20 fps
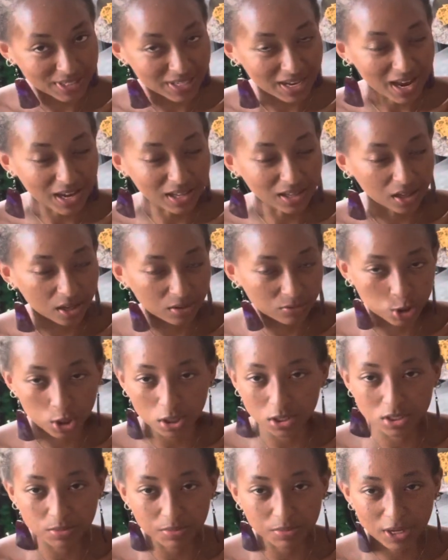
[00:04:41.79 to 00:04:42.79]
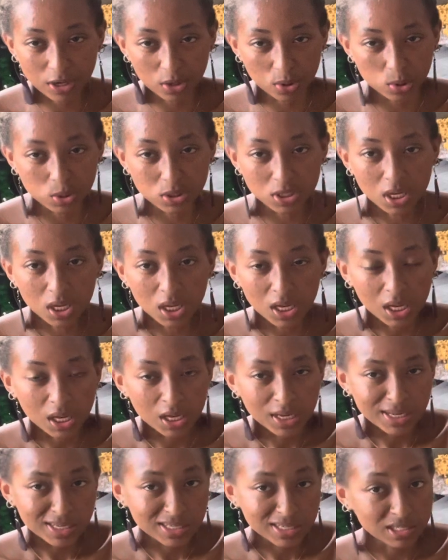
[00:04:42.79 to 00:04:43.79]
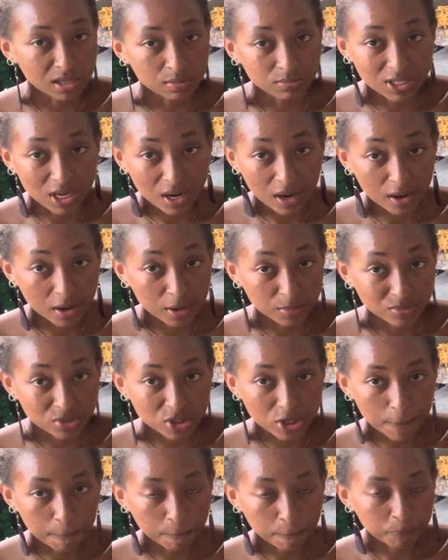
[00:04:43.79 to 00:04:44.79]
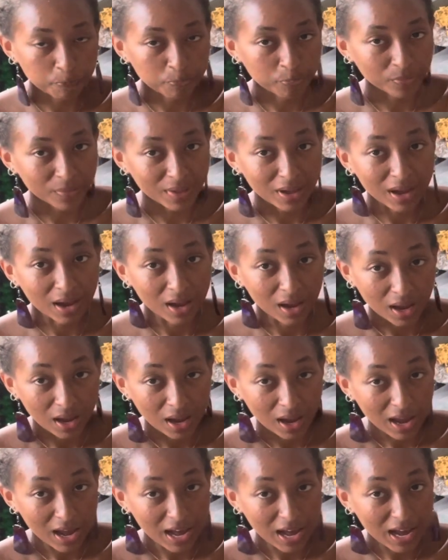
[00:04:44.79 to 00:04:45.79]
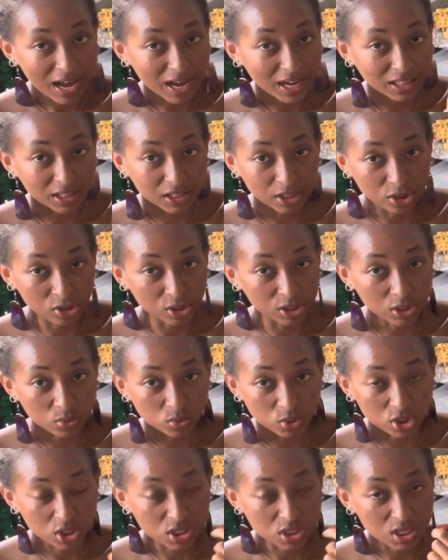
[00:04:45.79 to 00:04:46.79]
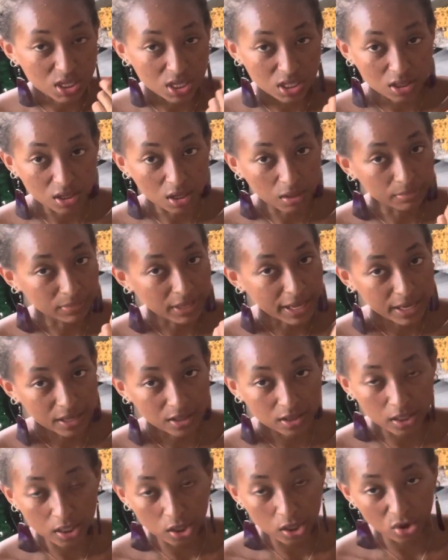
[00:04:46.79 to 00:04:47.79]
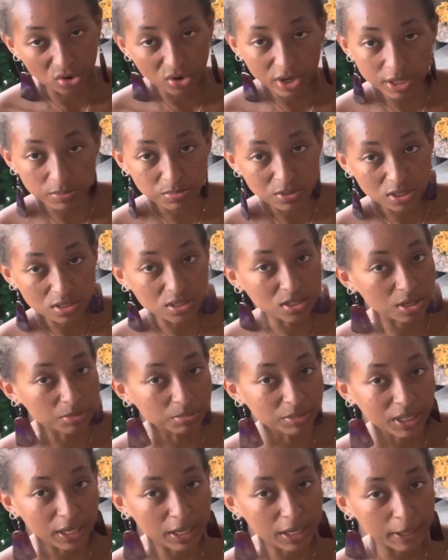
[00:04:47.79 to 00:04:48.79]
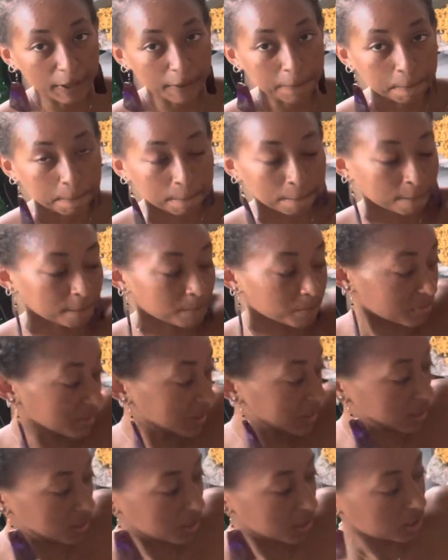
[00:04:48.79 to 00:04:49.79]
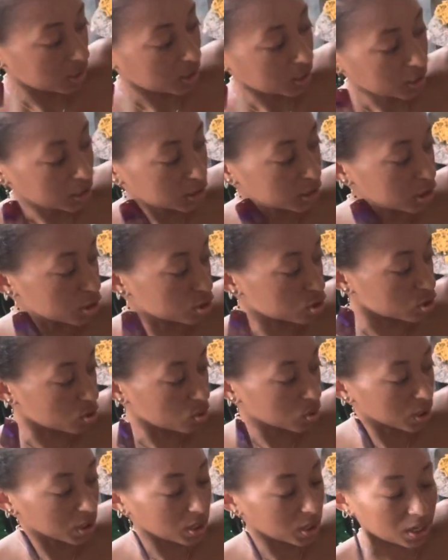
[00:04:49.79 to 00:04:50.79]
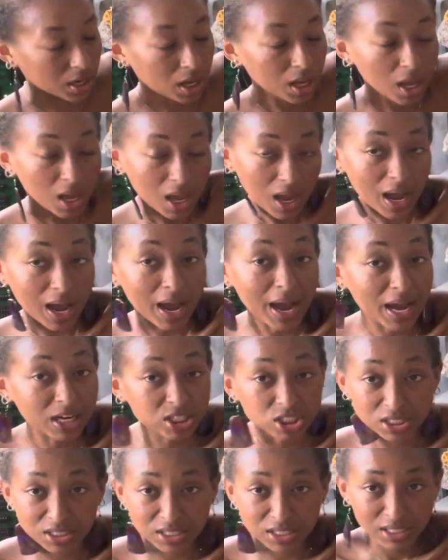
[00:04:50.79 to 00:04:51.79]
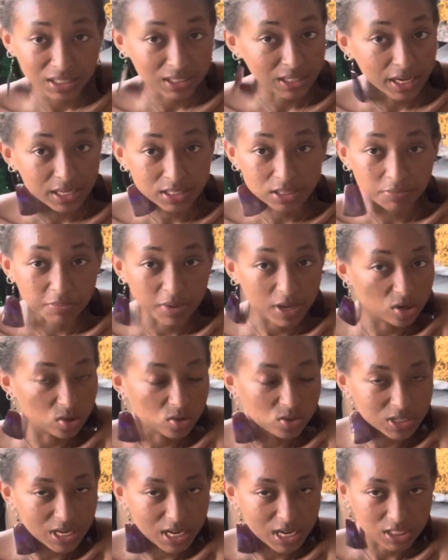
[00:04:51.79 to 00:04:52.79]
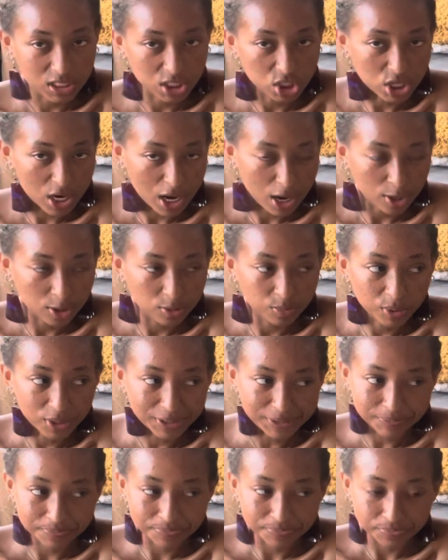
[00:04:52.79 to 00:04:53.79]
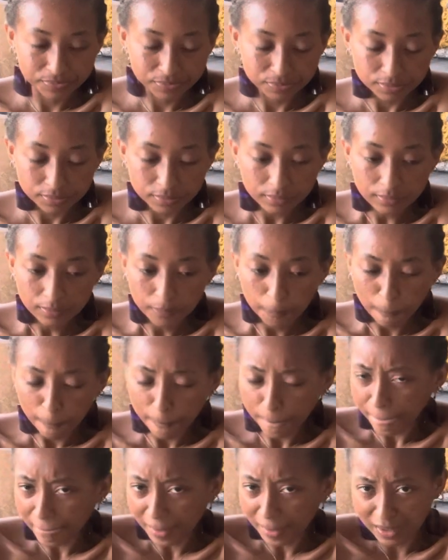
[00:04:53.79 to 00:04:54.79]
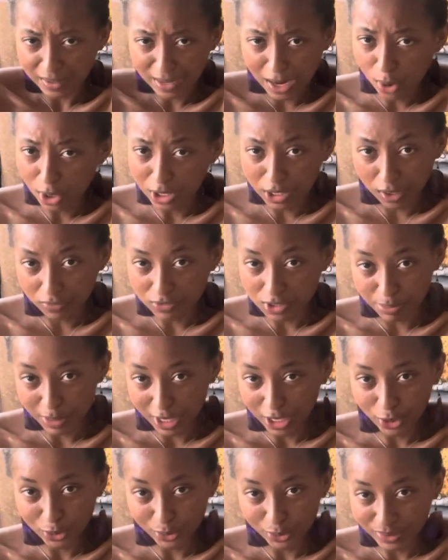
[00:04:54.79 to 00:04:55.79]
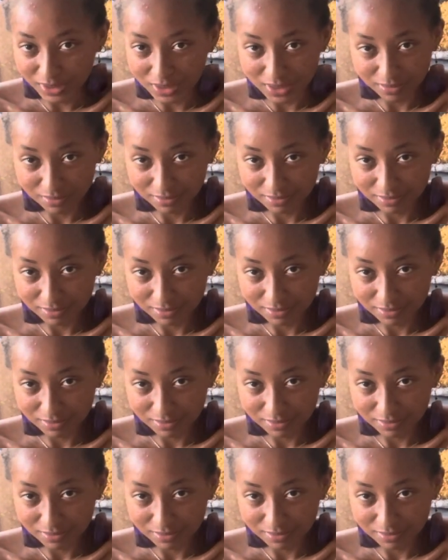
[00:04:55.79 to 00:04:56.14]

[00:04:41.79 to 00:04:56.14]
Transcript: I love cherry tomatoes. Sometimes I literally would just eat them like they're grapes or something. They're so good. I actually didn't like tomatoes as a child, but now I love tomatoes.